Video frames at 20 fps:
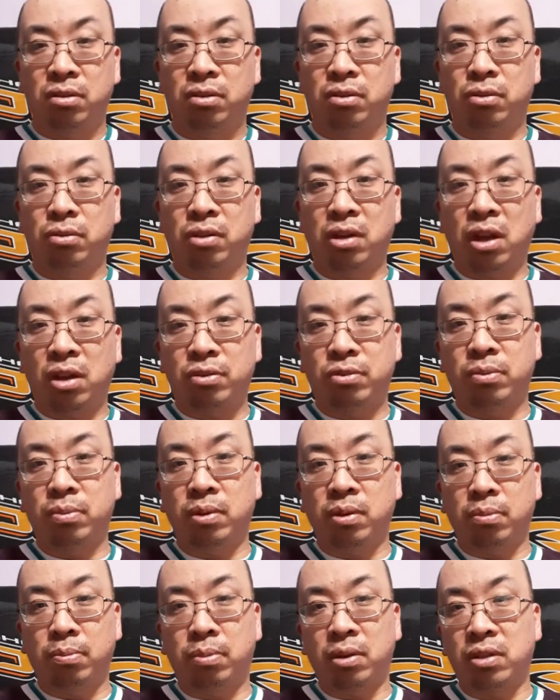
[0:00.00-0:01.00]
to
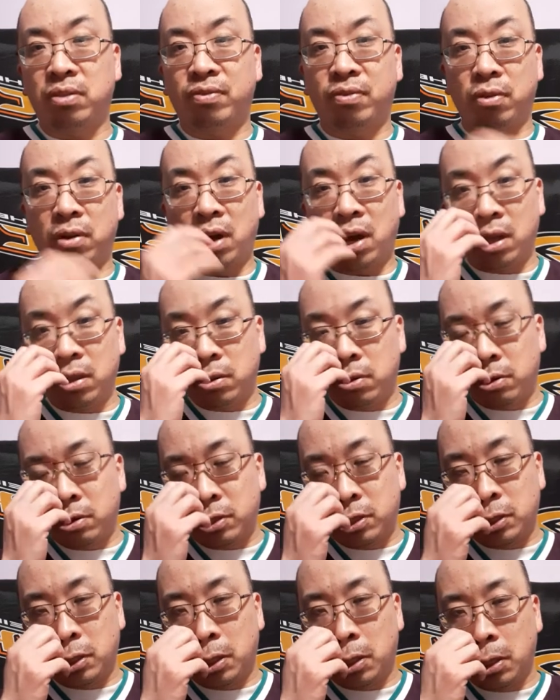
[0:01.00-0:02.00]
contribute, but for
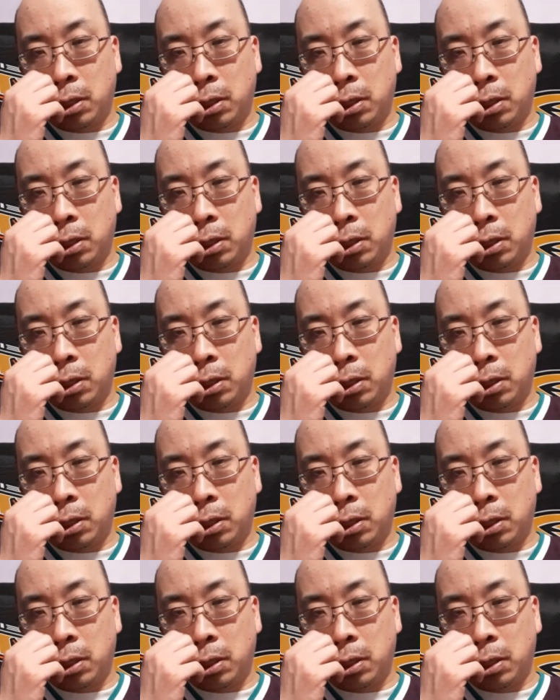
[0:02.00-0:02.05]
others,